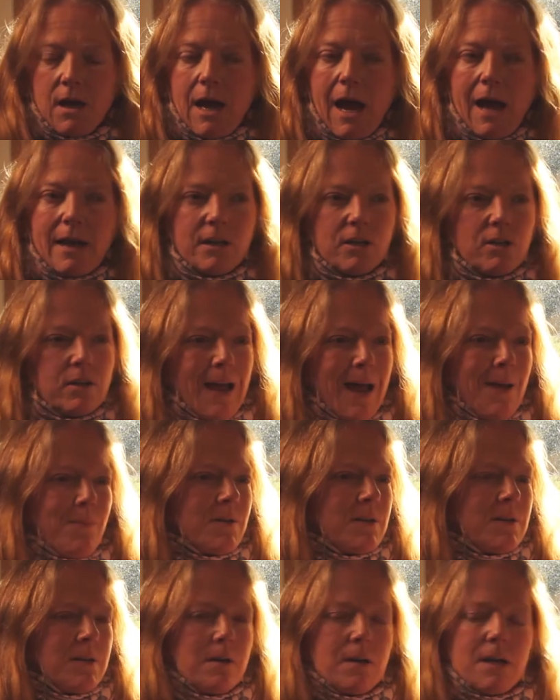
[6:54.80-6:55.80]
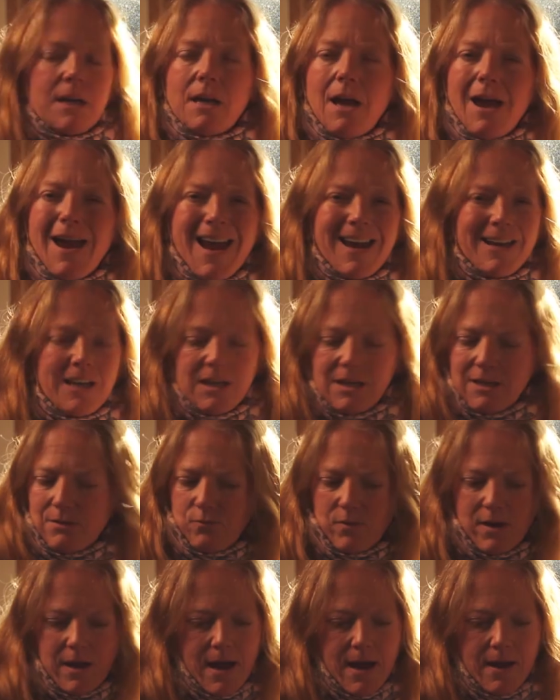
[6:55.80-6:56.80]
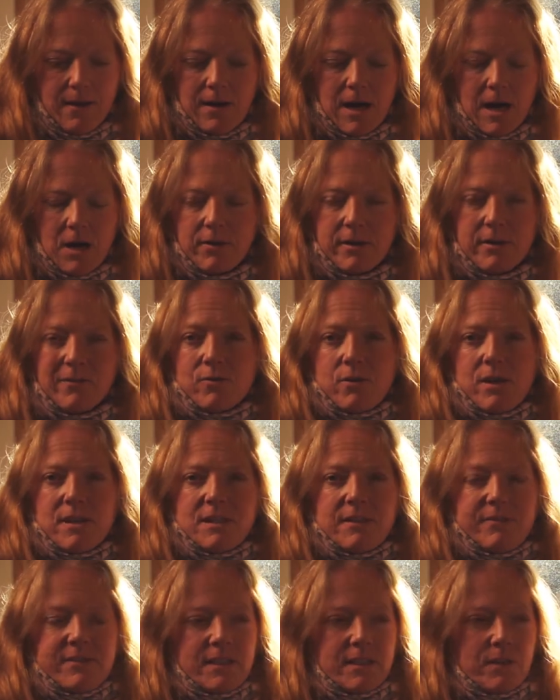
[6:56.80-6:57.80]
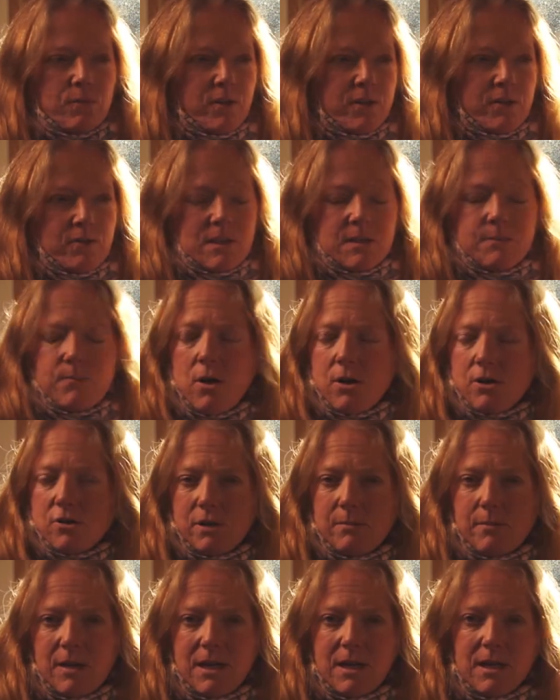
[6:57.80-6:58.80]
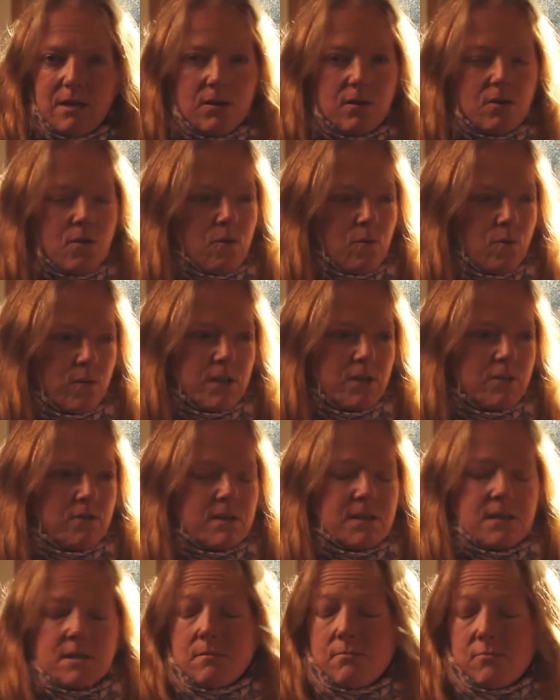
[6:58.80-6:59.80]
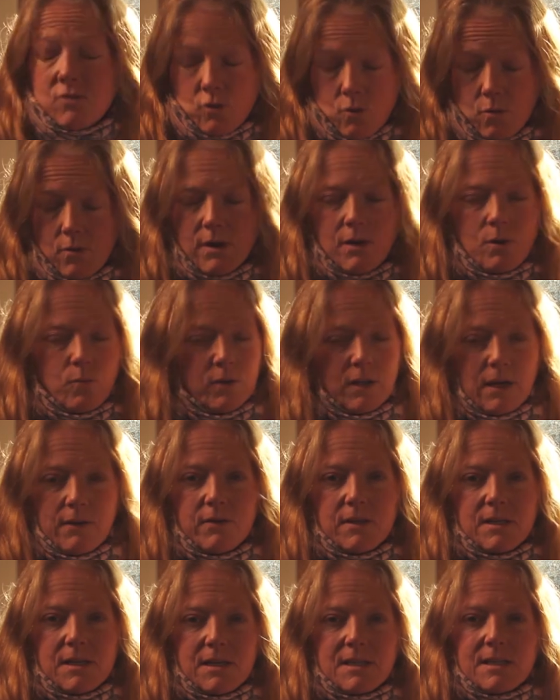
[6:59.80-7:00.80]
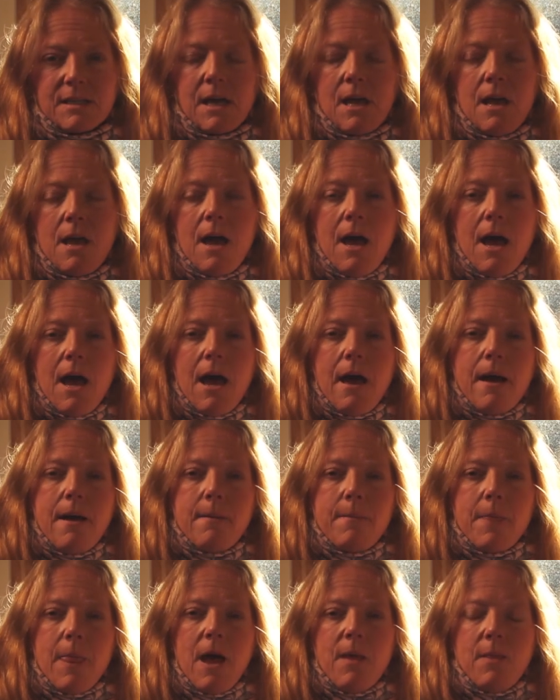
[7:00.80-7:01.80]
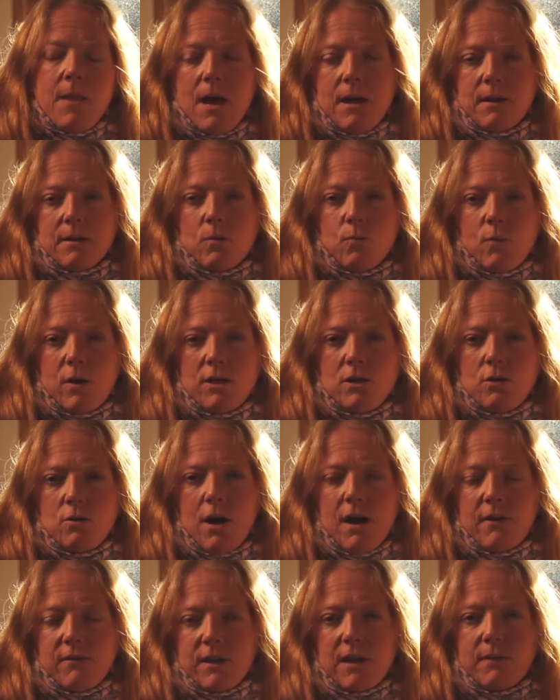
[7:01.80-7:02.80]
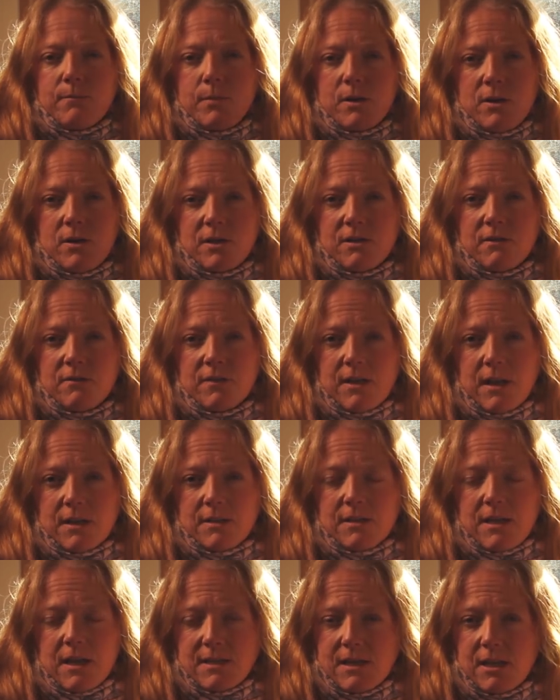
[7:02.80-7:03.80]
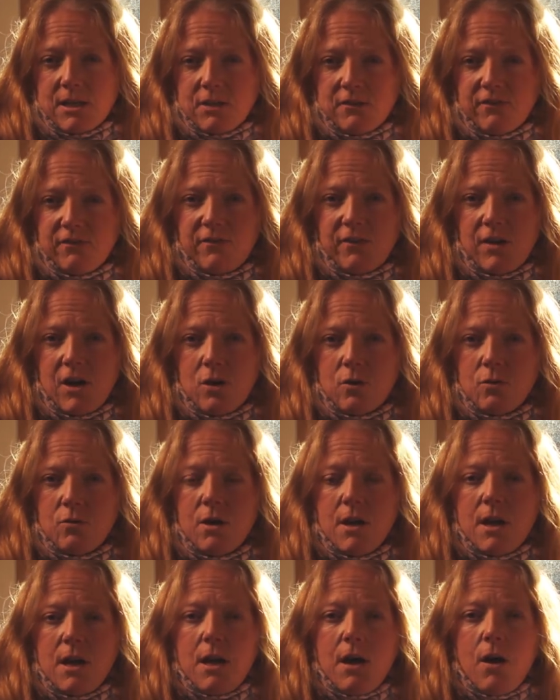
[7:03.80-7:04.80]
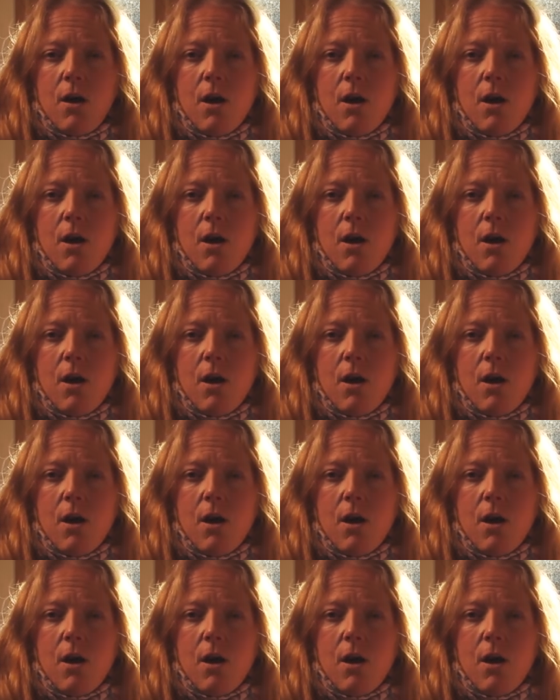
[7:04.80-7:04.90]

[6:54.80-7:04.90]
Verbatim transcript: and it could happen in any area of creativity, whether it's pottery making or whether it's drawing or whatever it is. And that when you have that period of that sense of flow,